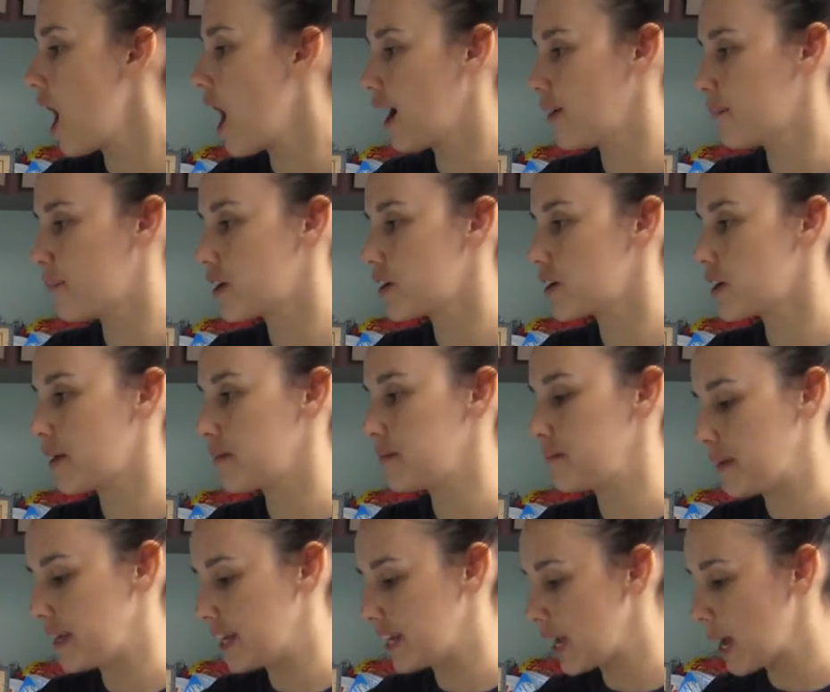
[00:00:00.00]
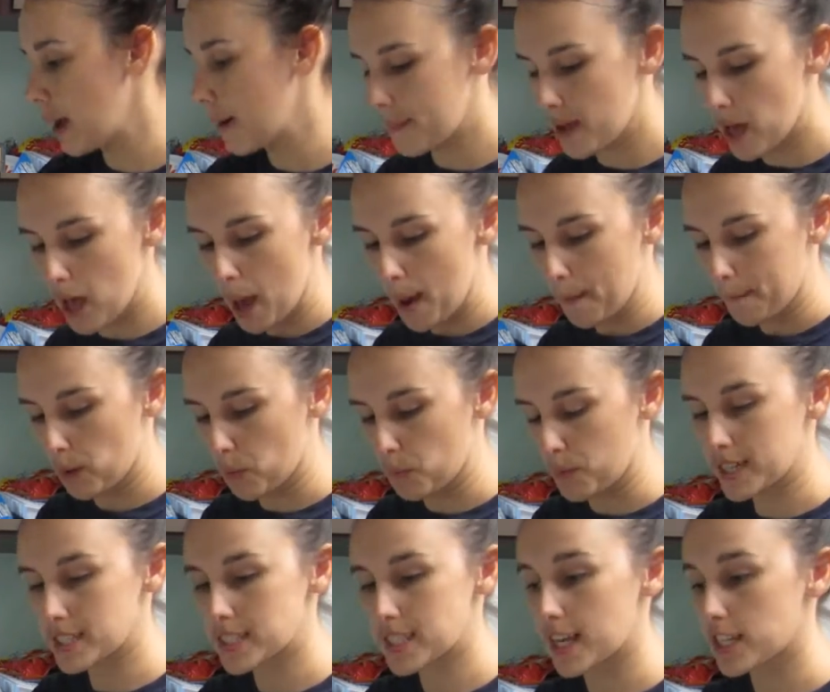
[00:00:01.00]
I put it on medium, but
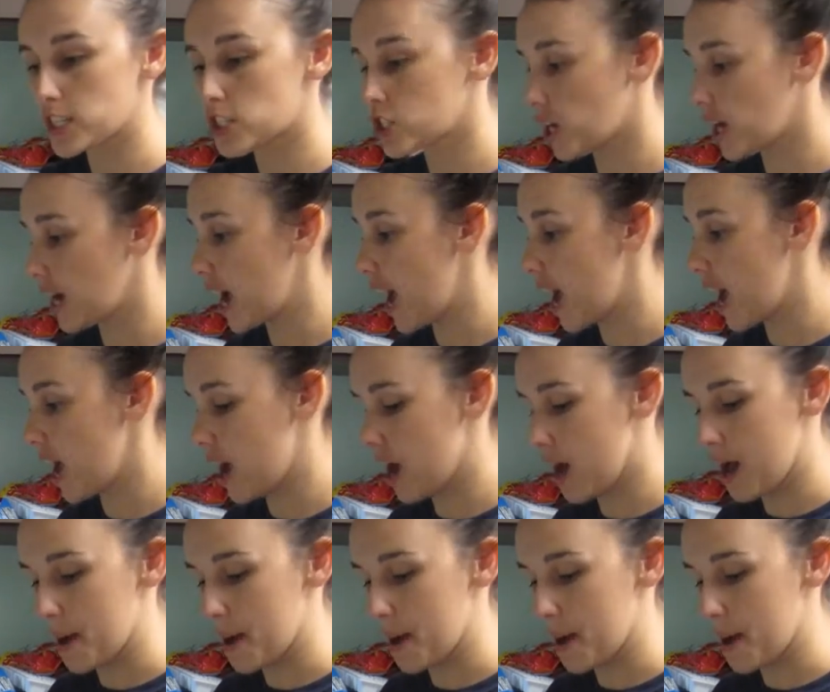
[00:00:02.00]
once I start at,